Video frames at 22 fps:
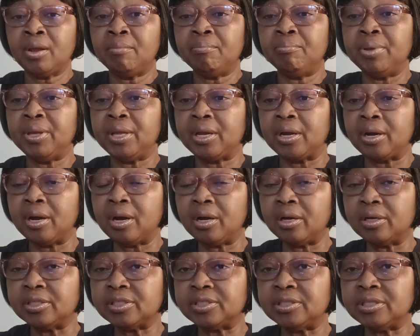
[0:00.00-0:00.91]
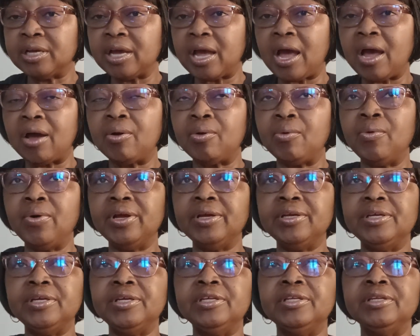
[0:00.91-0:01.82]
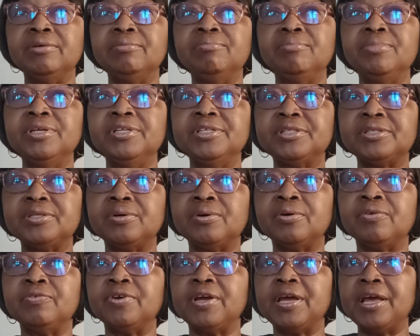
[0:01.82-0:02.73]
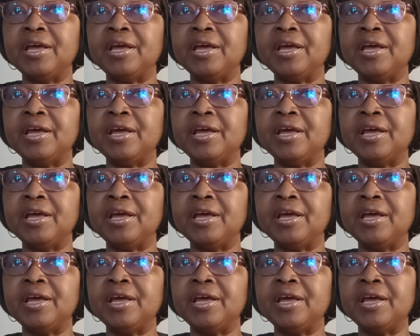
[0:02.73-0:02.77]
Because they are going in the midst of